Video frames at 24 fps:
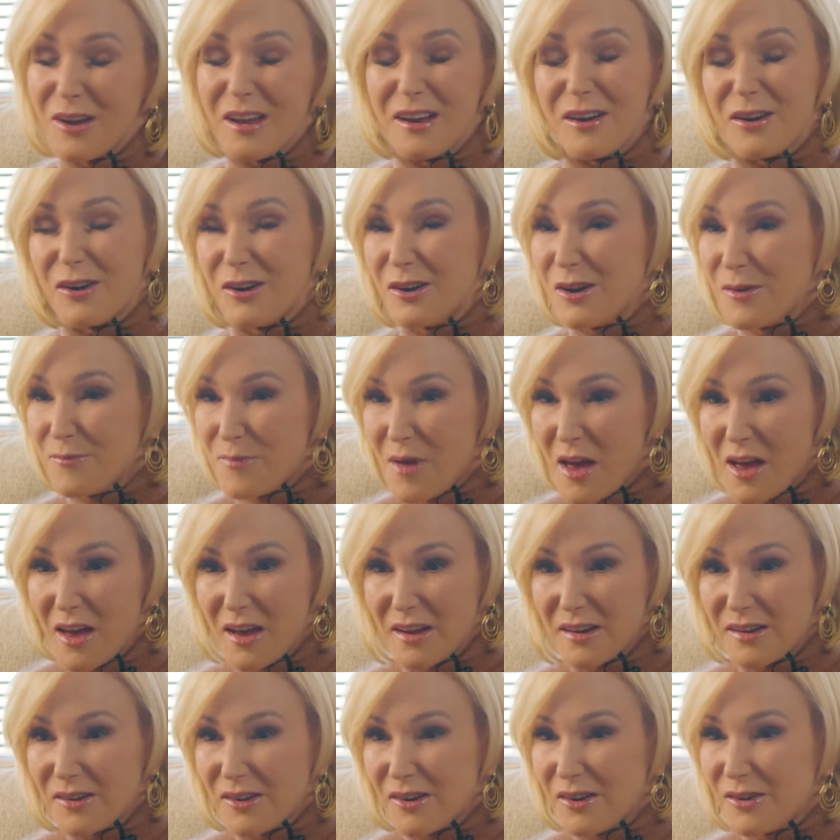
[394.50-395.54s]
get her to
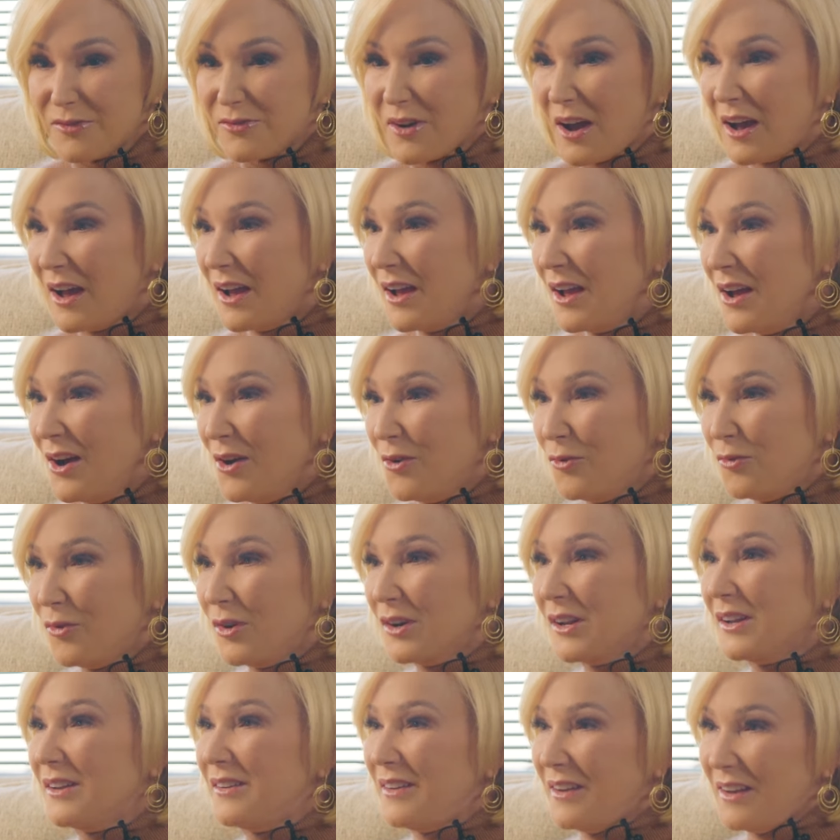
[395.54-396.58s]
bed. Or if I
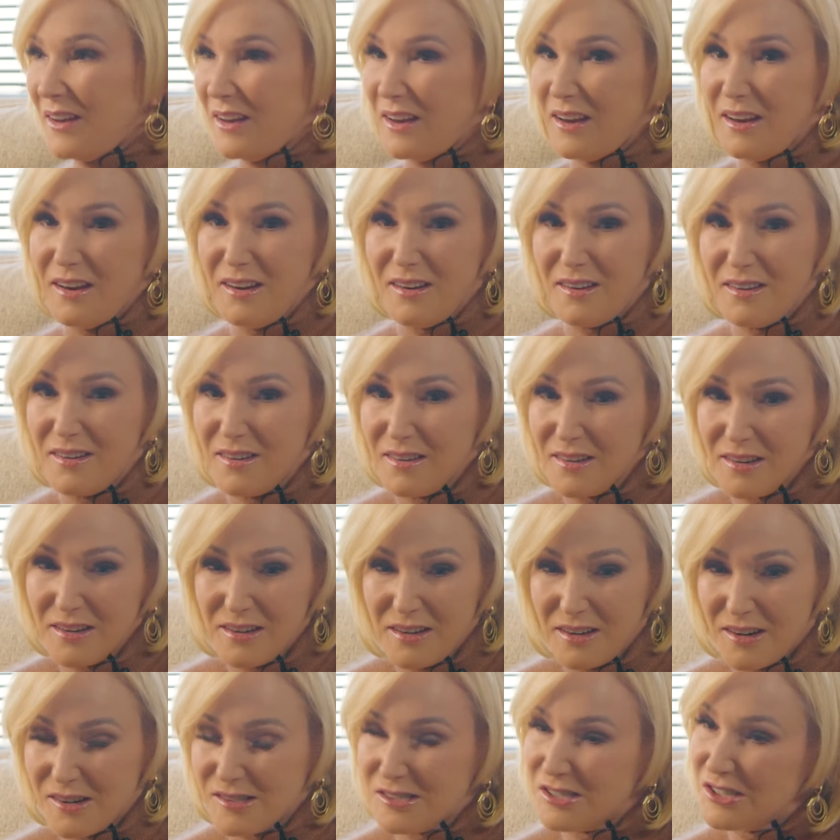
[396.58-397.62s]
wanted to eat,
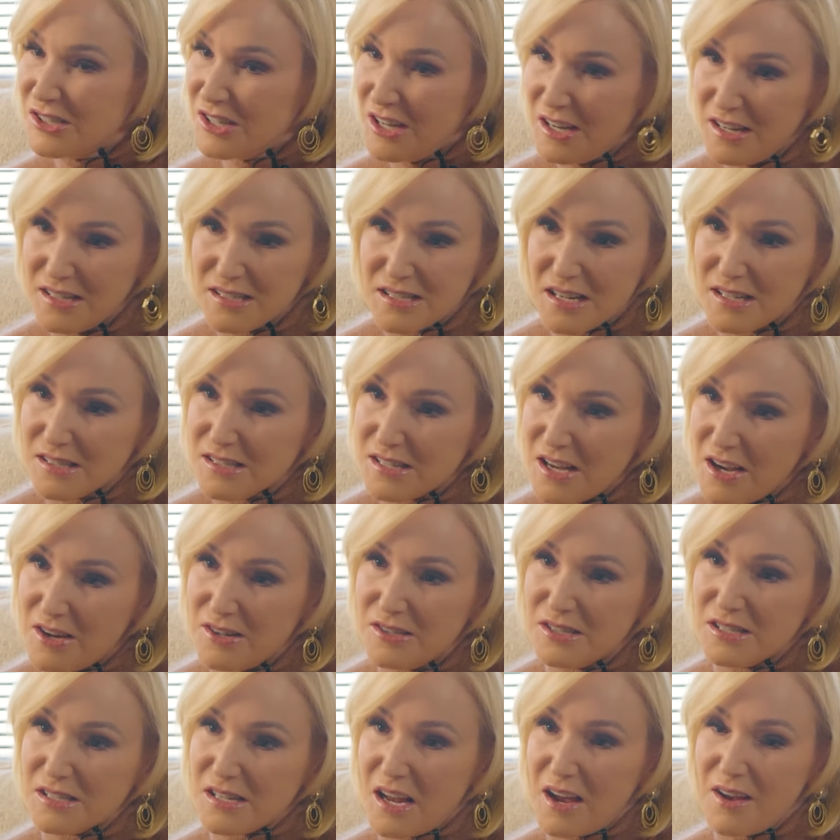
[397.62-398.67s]
you know, cheese and
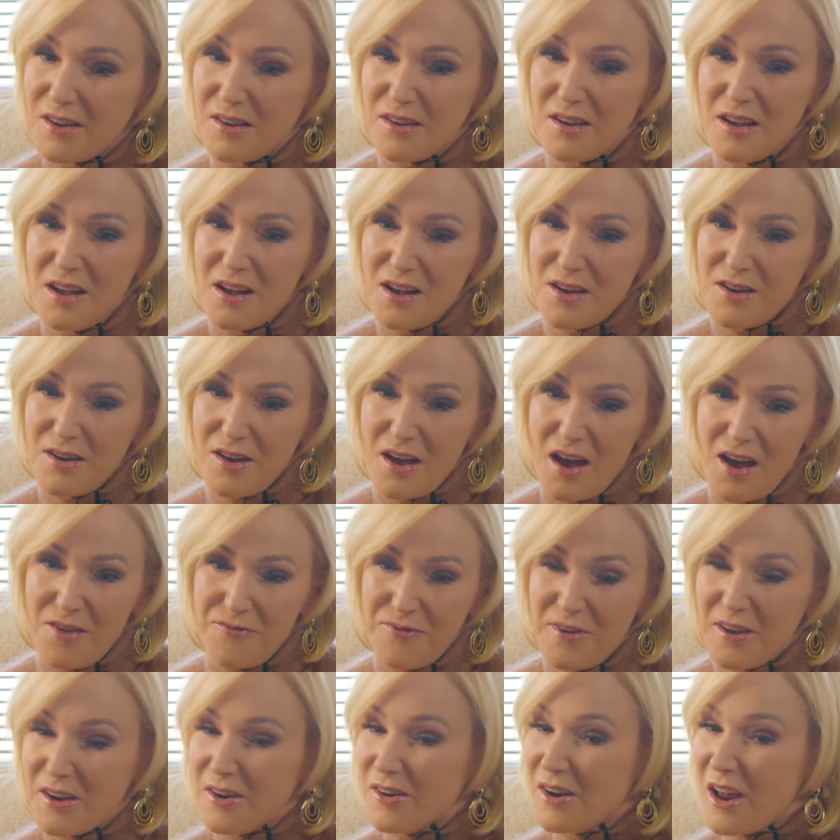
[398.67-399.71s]
toast, I, I
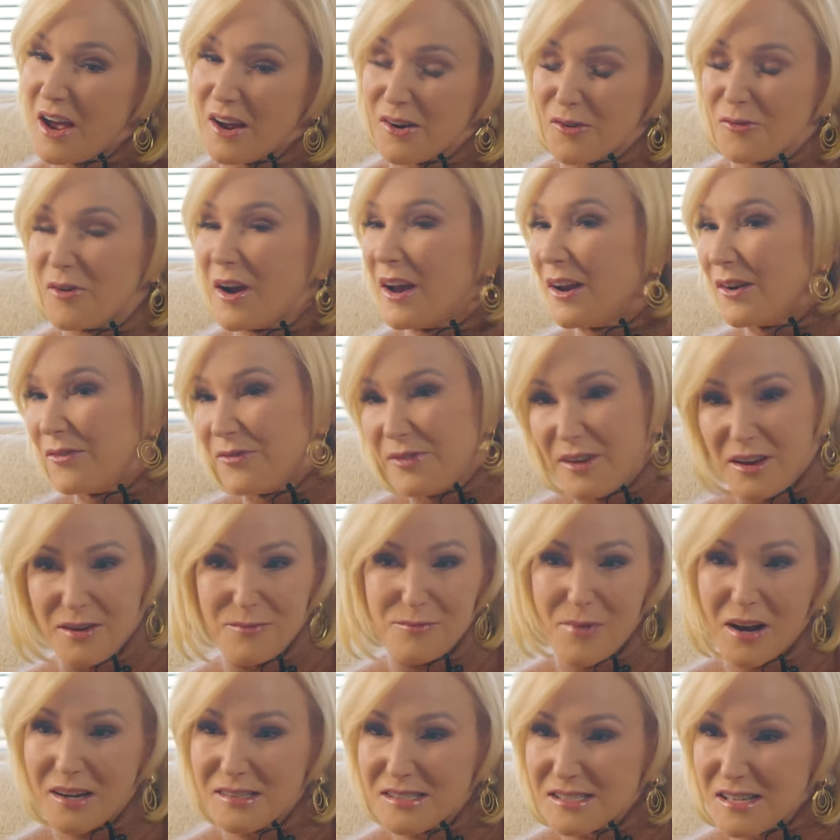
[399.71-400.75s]
figured out a way to feed
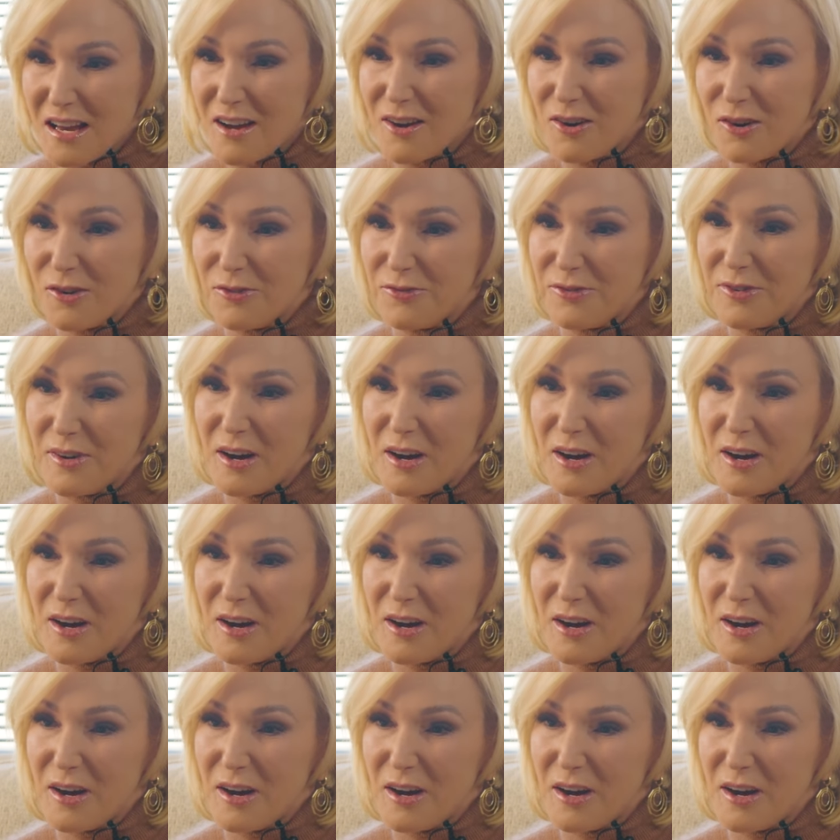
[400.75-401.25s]
myself.